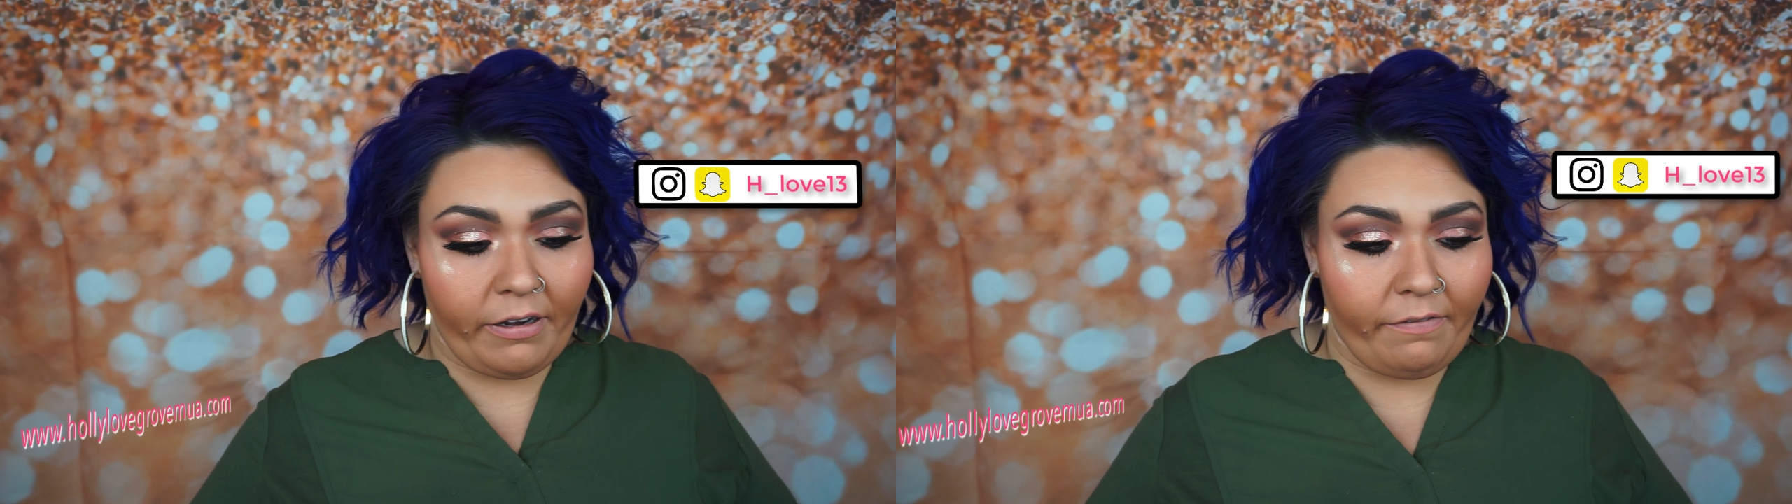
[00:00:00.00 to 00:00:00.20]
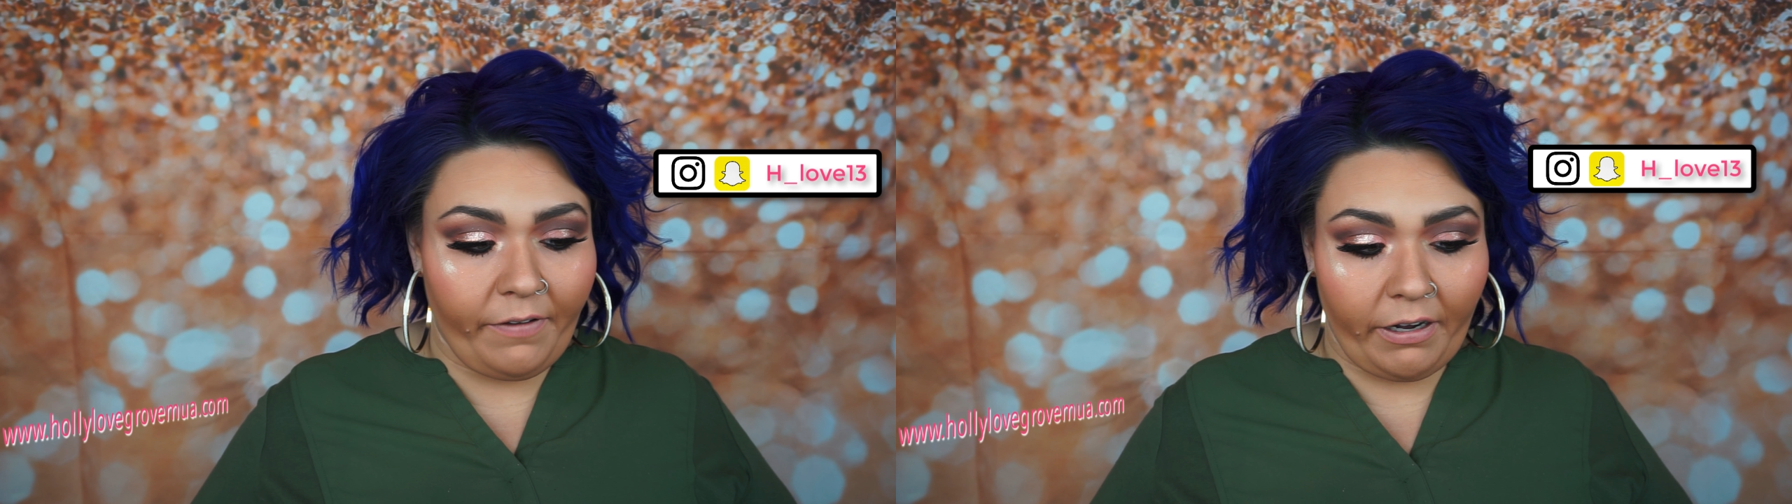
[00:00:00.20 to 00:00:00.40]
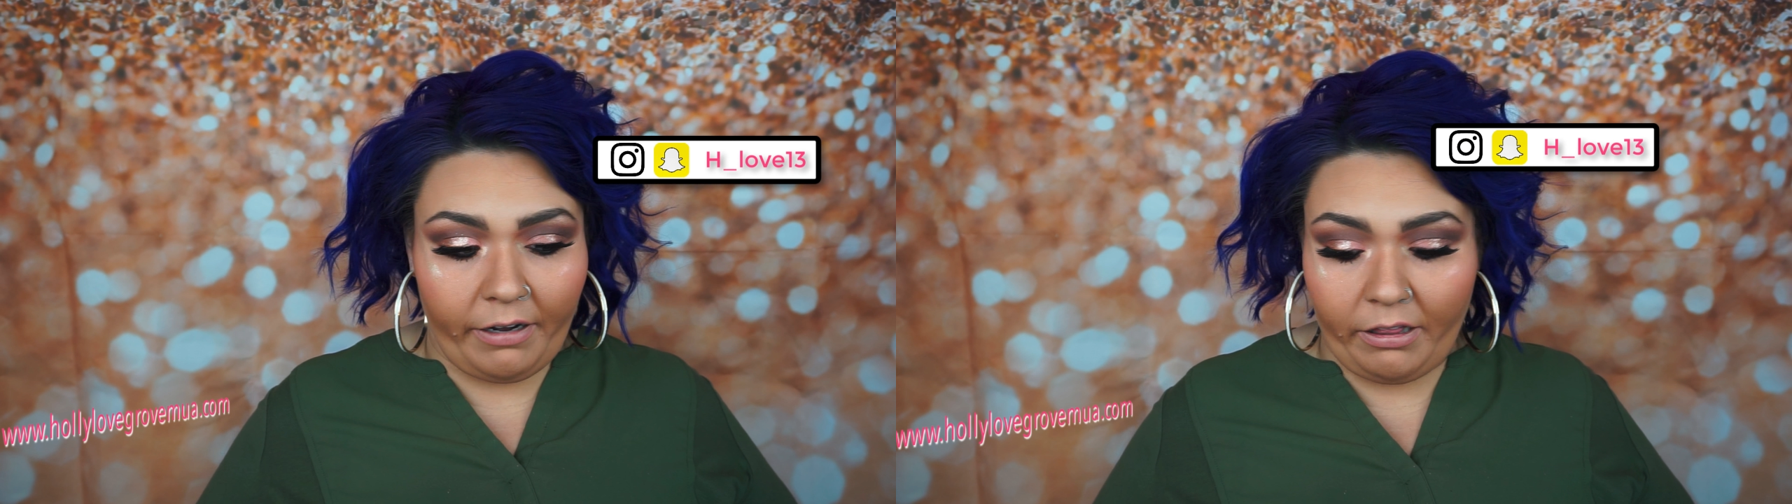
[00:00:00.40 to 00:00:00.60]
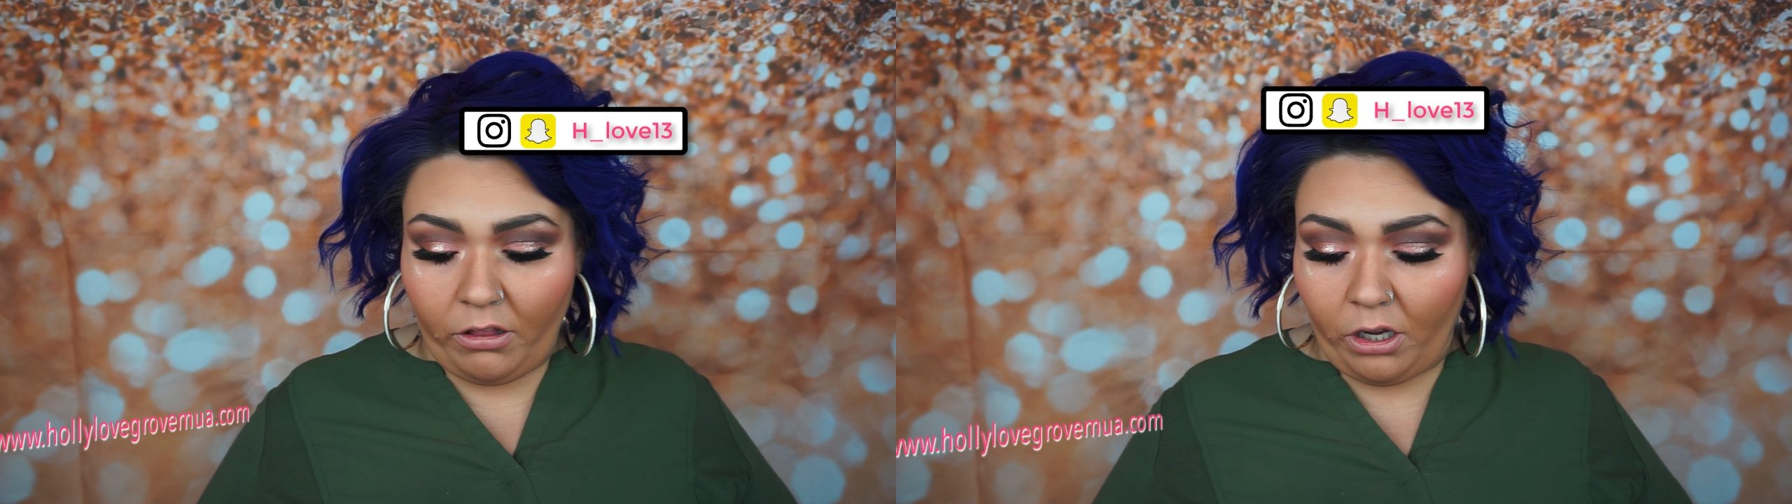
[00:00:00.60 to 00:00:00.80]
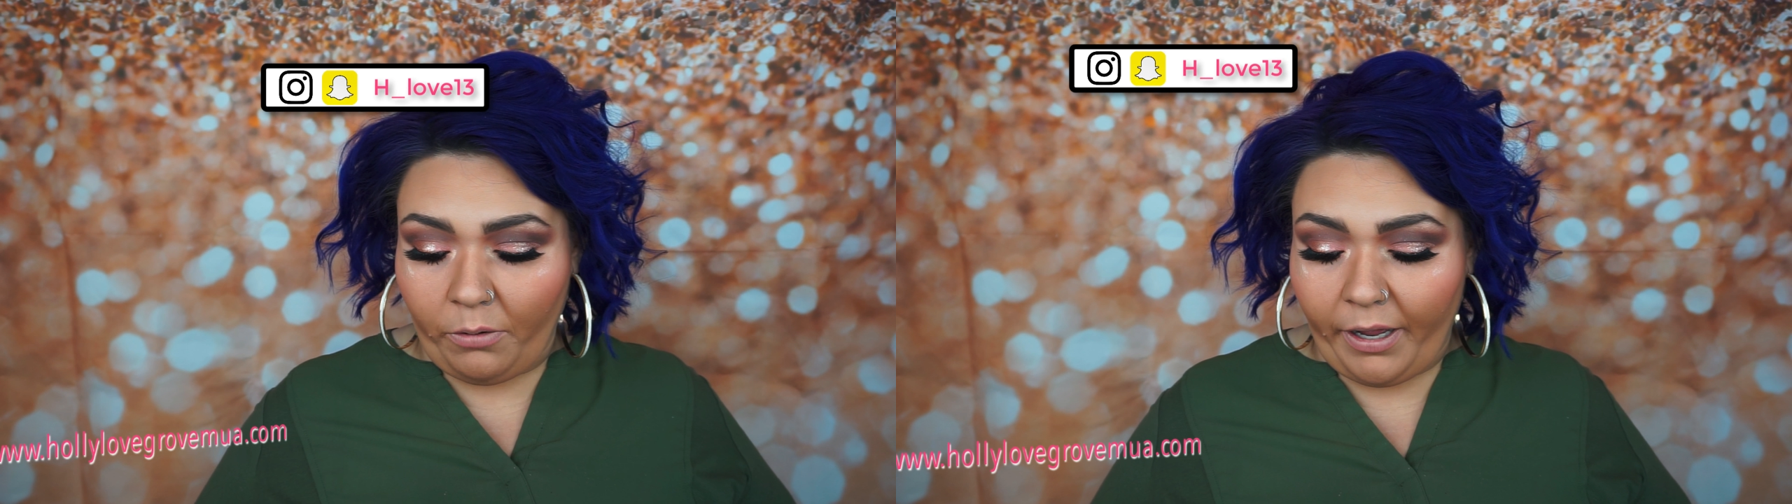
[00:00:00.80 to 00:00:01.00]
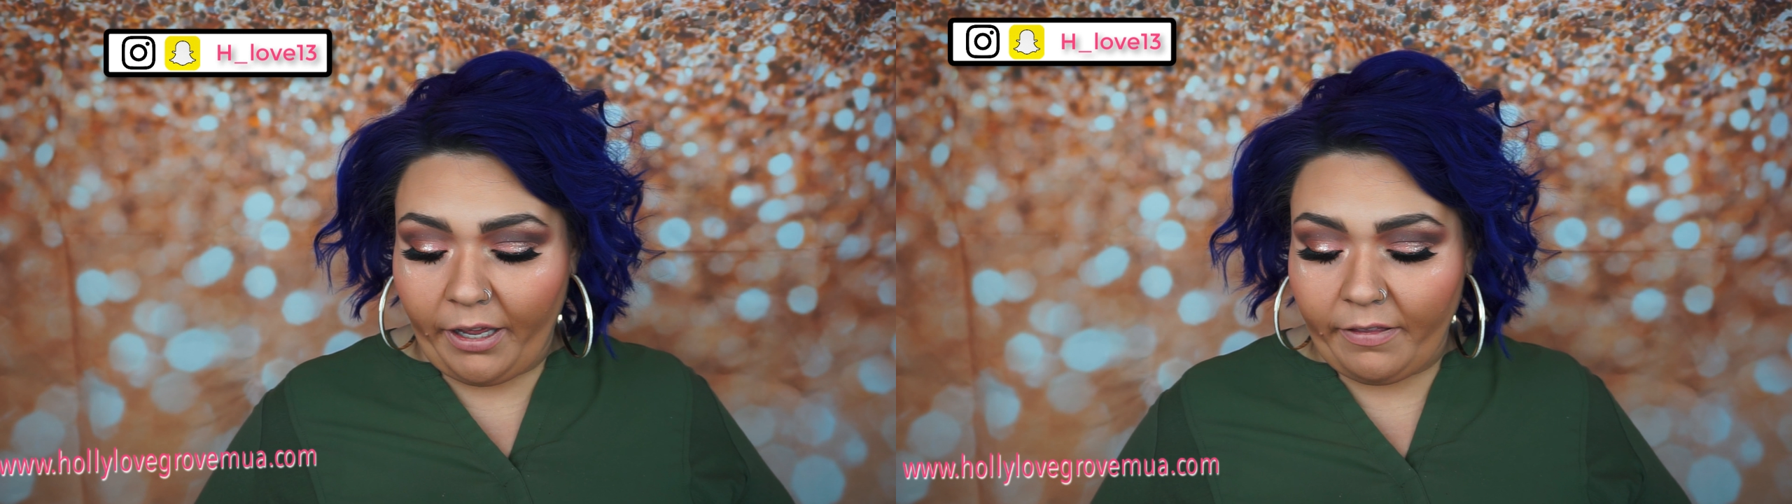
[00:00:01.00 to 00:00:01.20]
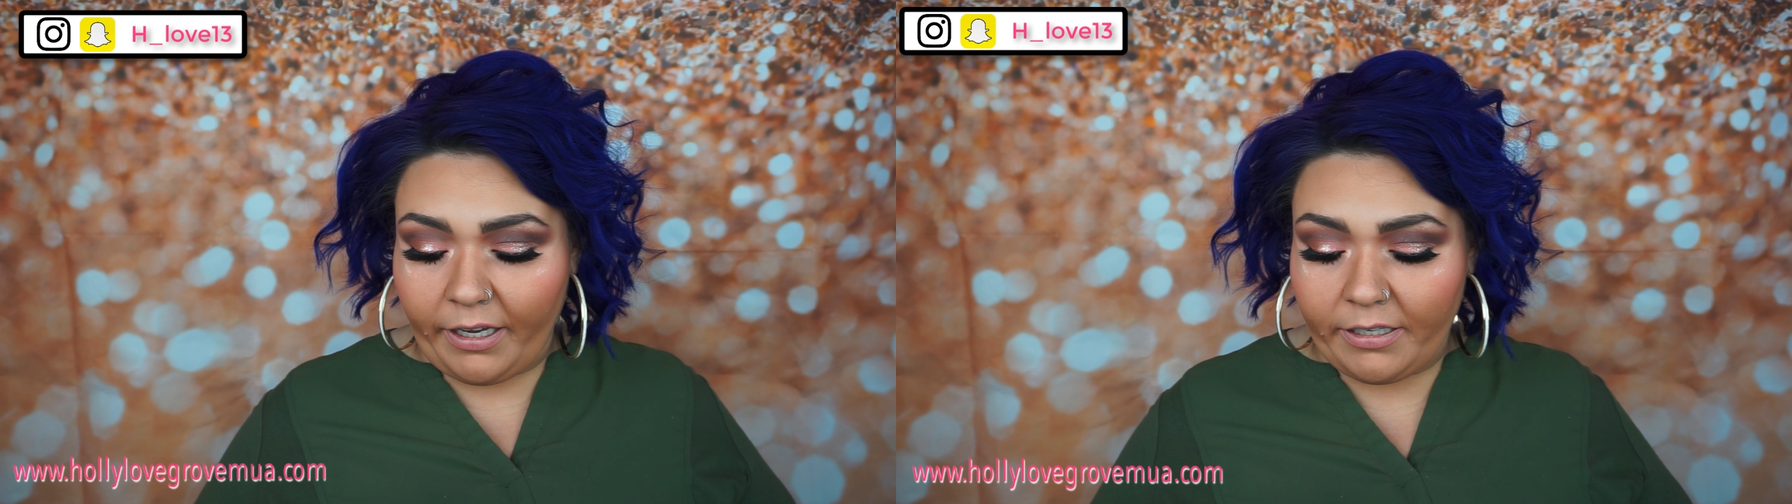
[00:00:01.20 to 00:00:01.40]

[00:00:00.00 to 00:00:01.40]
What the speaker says: very long way, like I